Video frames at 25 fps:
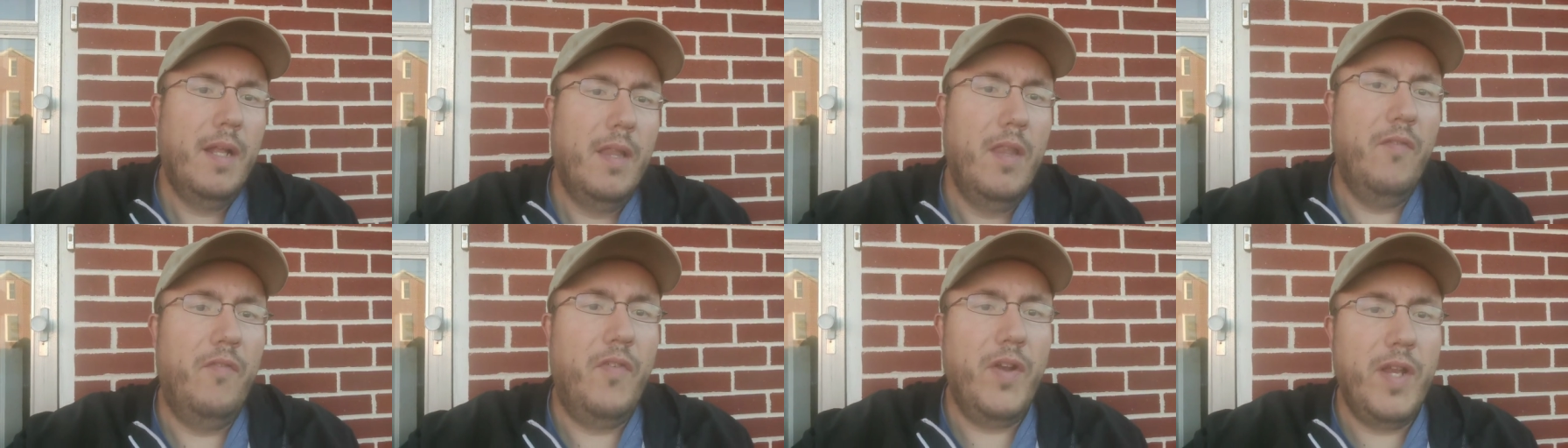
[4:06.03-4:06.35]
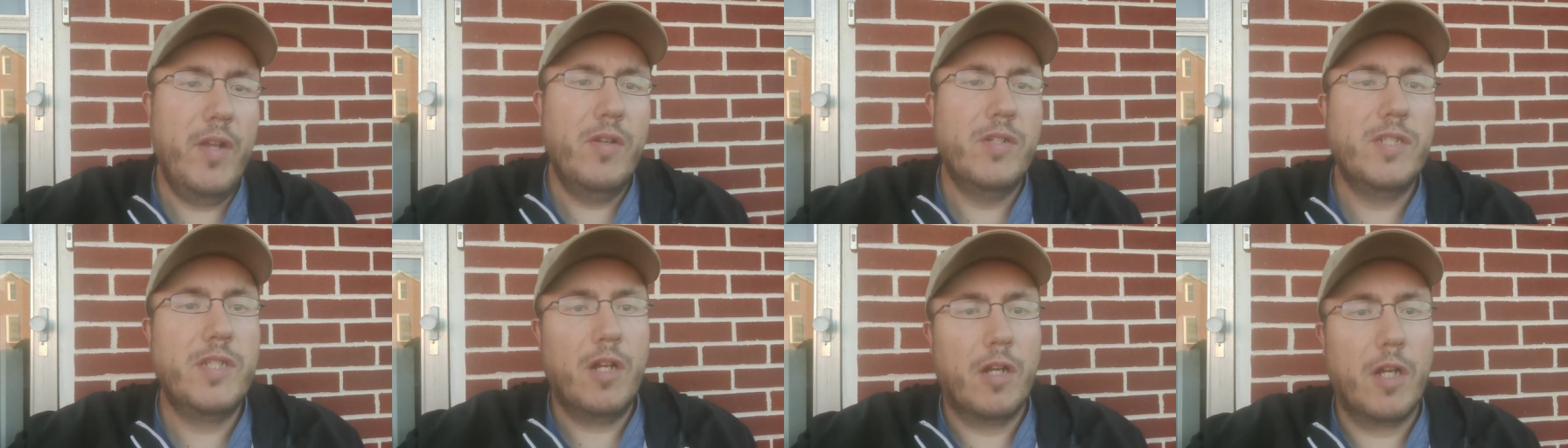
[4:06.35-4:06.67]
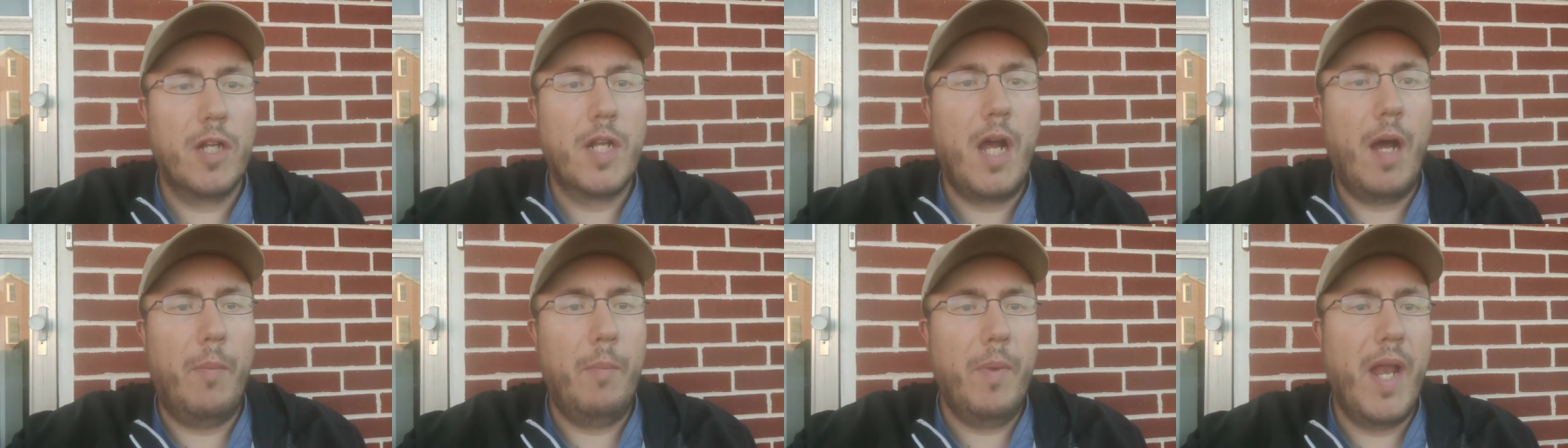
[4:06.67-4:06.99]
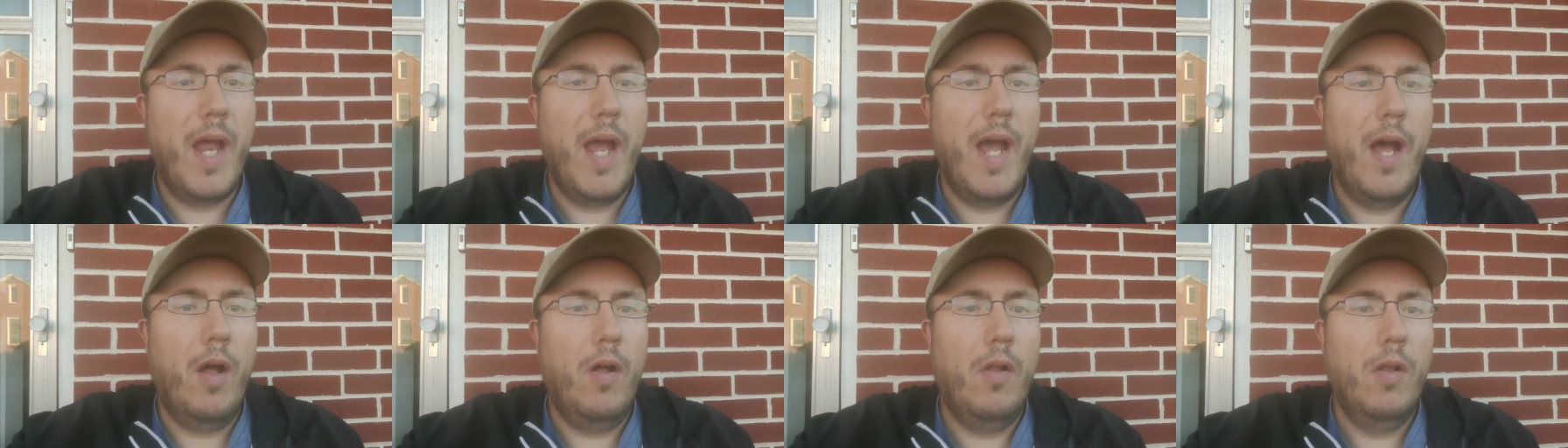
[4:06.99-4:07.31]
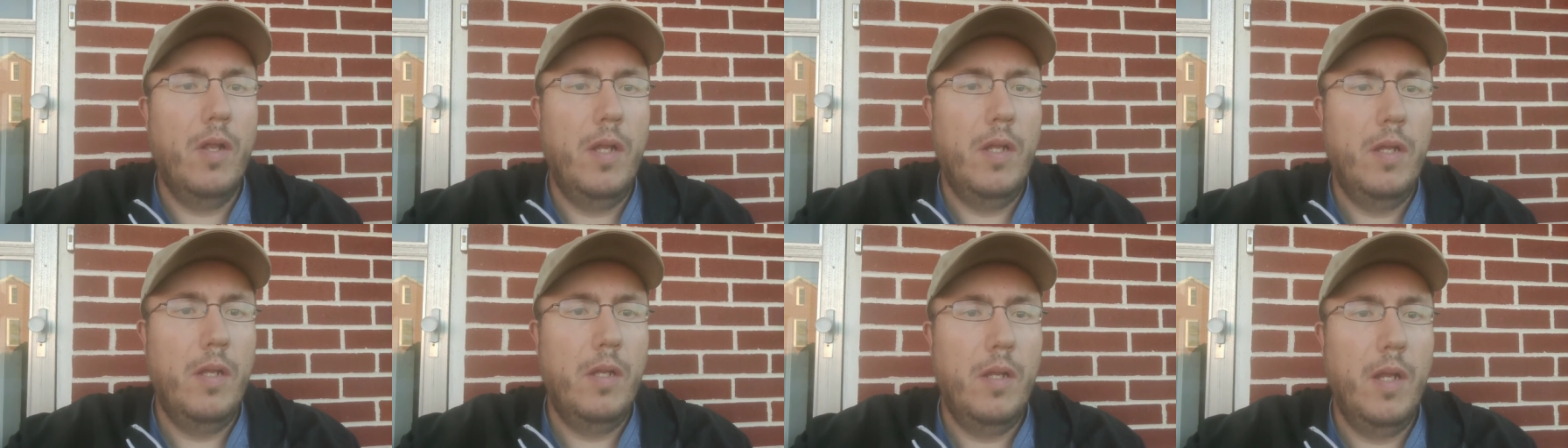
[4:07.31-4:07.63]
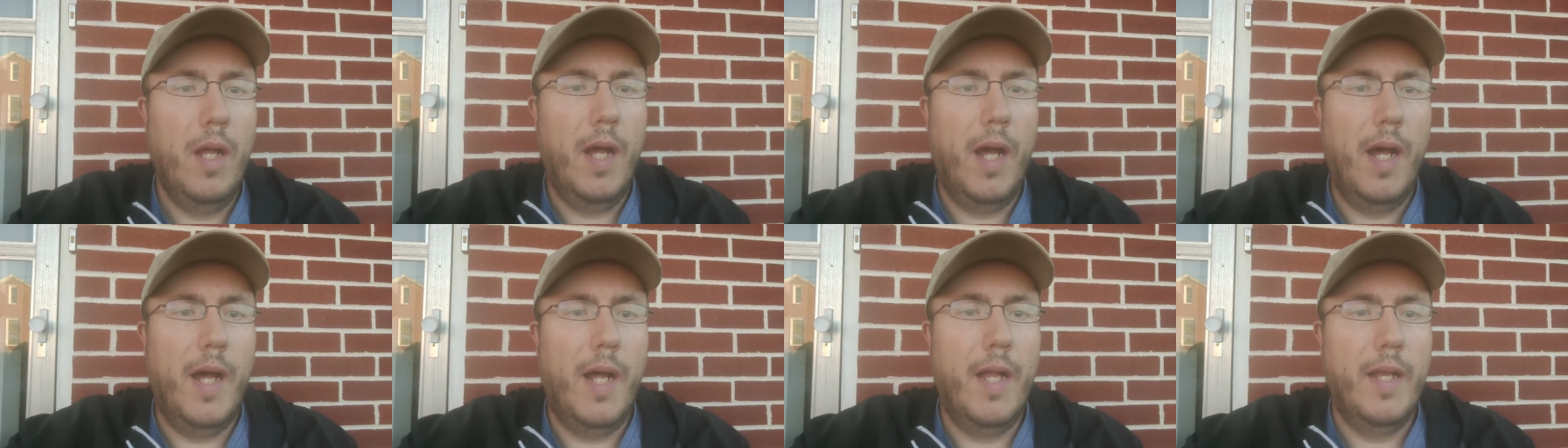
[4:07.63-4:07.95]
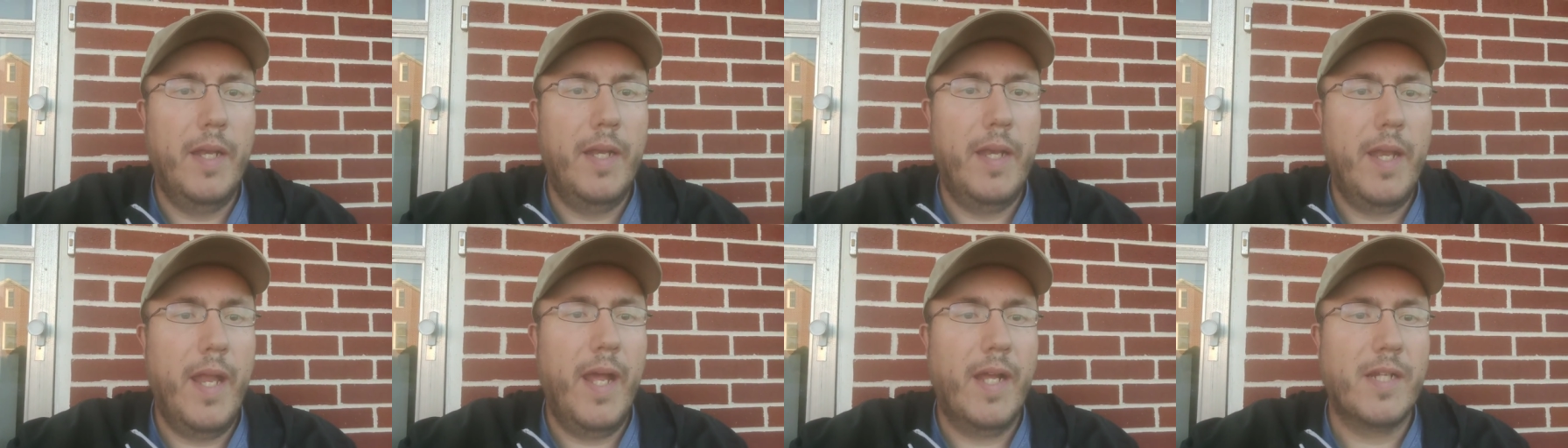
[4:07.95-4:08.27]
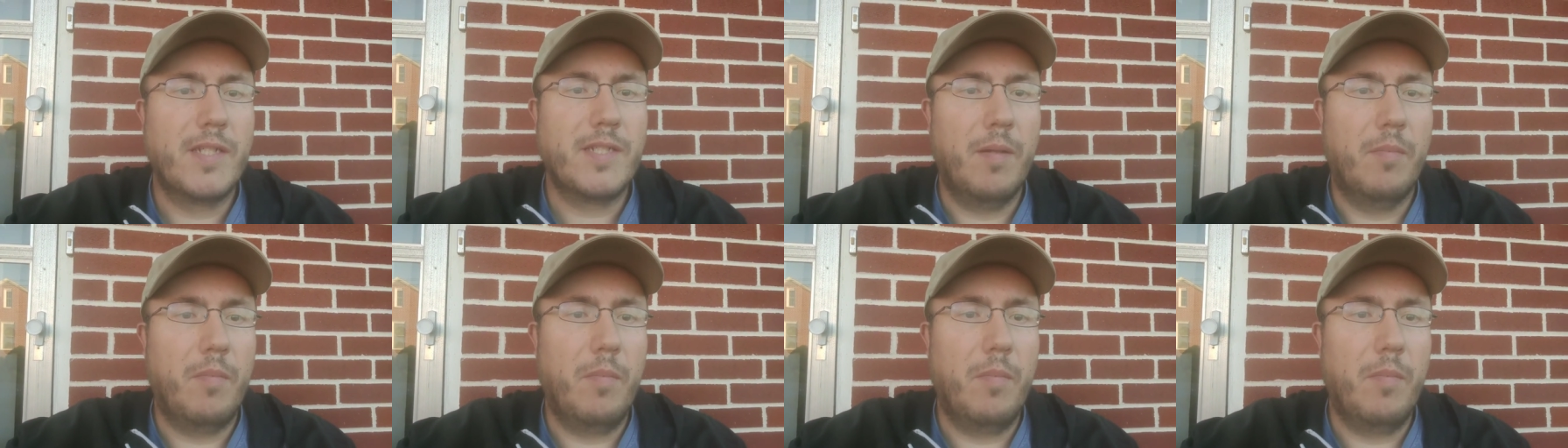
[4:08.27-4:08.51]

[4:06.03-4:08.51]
the videos that are coming out uh, next.